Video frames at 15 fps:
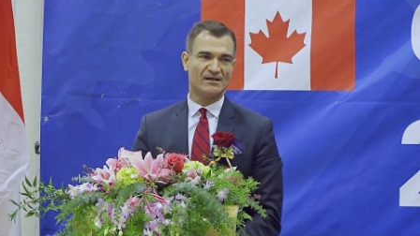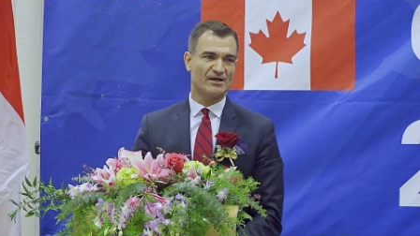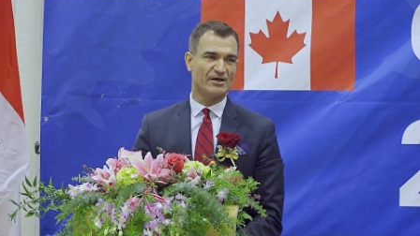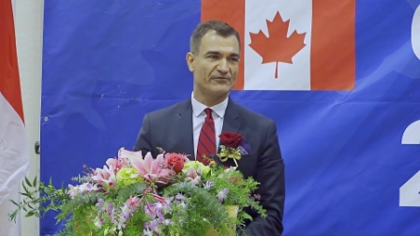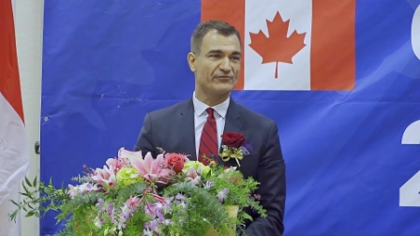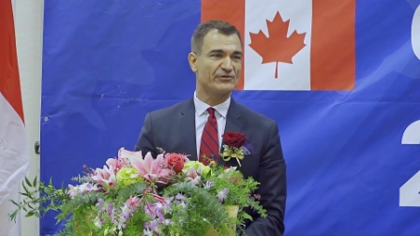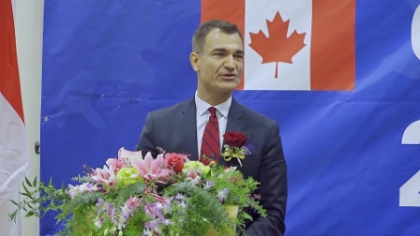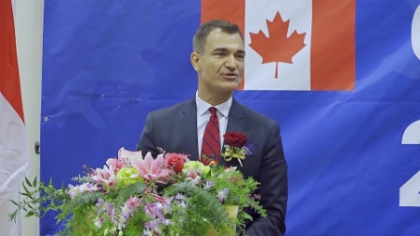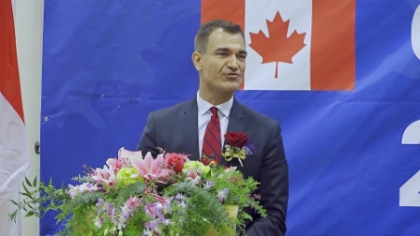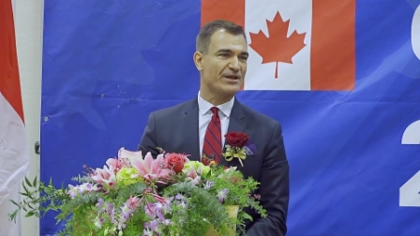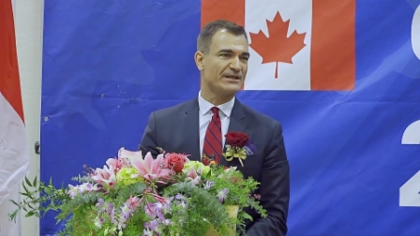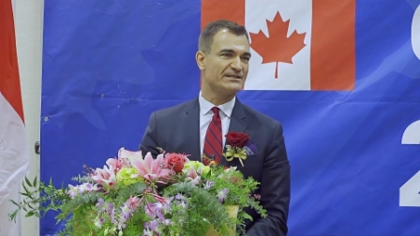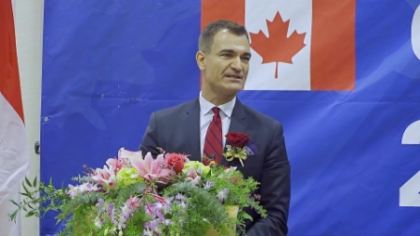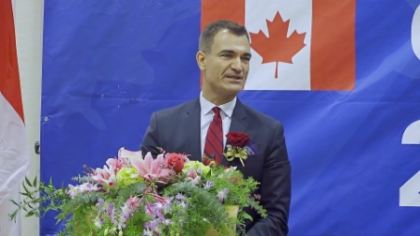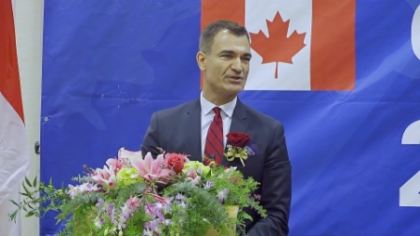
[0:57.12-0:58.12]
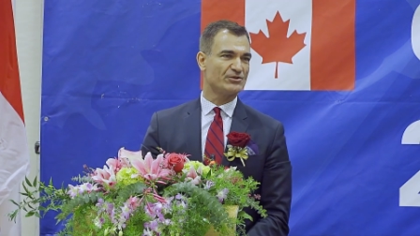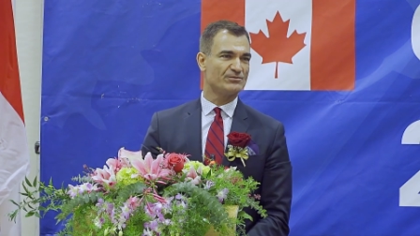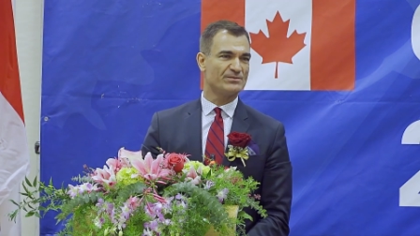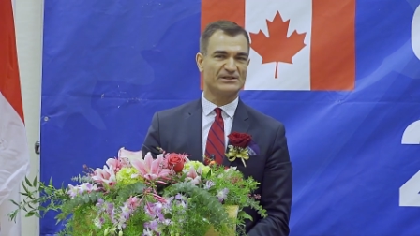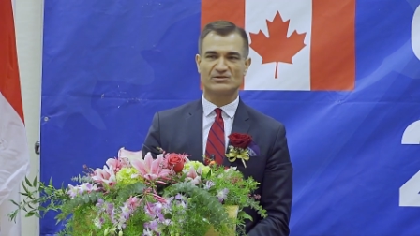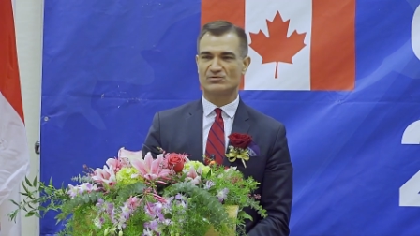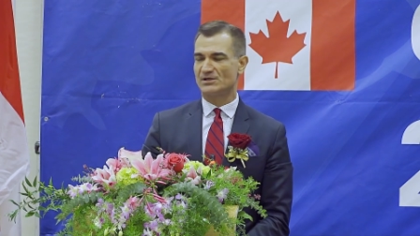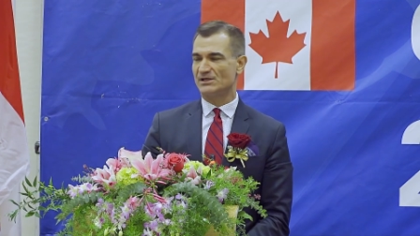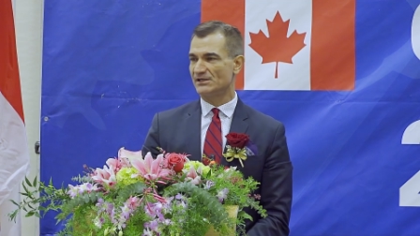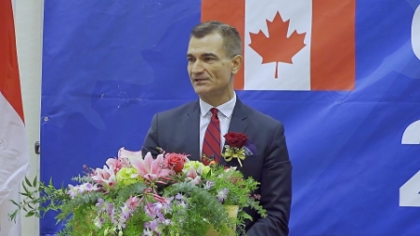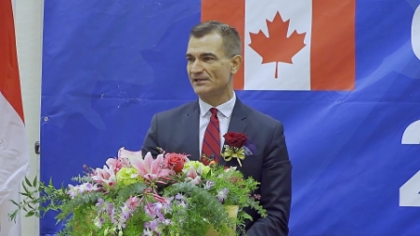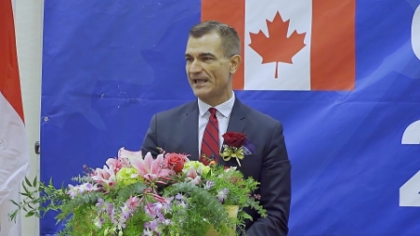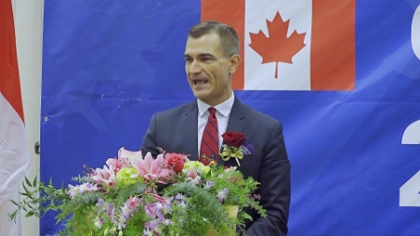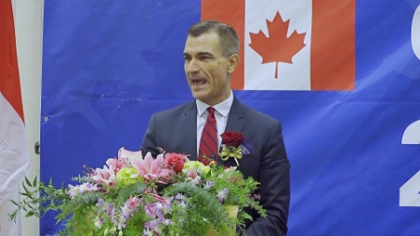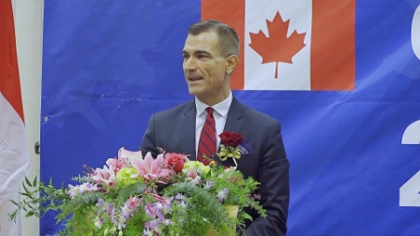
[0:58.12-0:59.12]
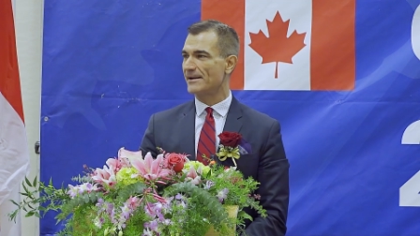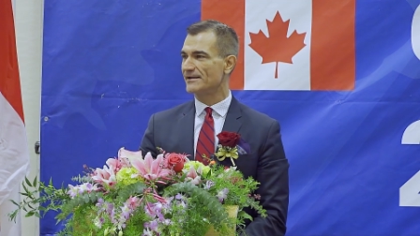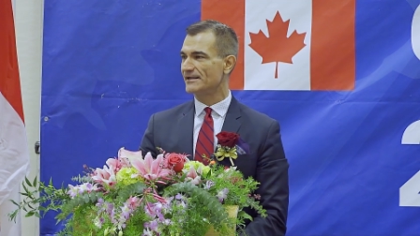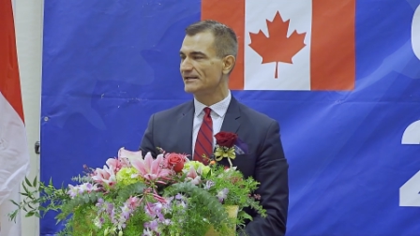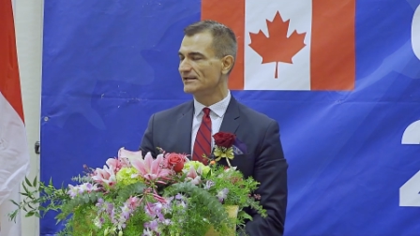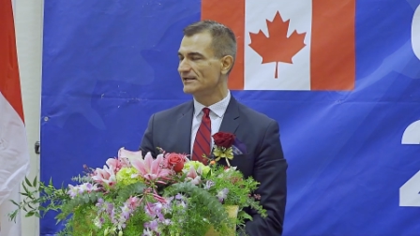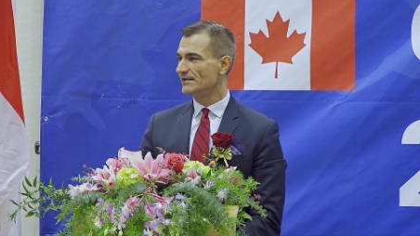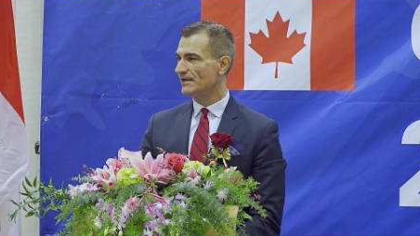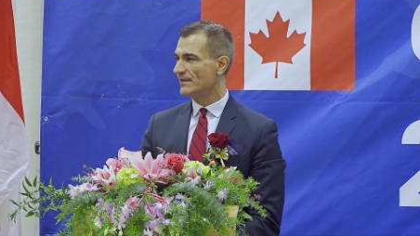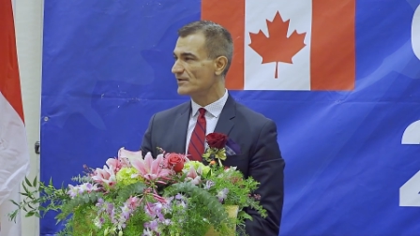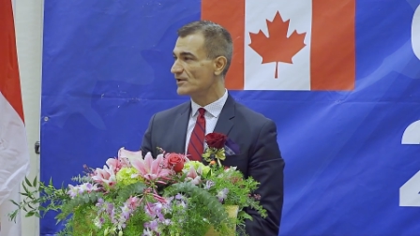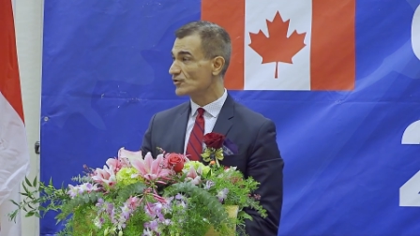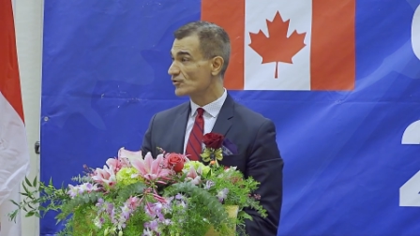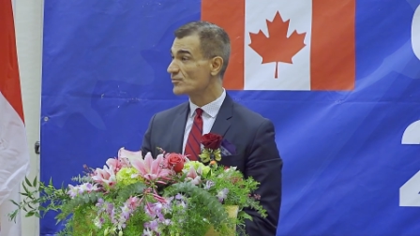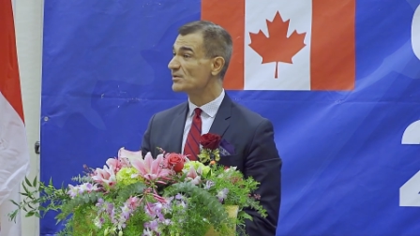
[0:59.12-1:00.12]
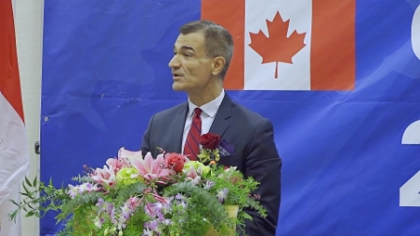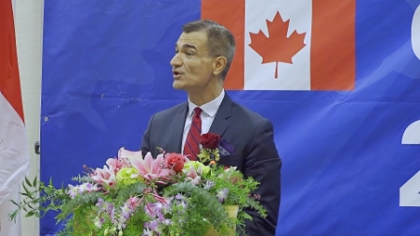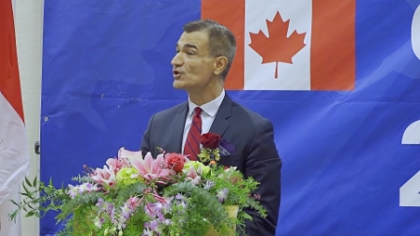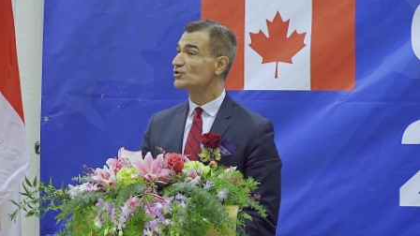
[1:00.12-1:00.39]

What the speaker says: a free trade deal between Canada and the European